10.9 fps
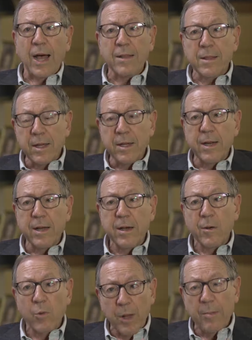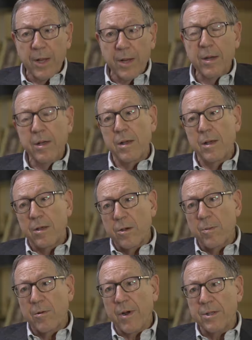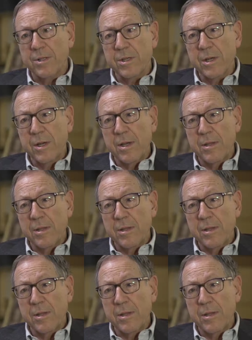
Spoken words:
and leading women human rights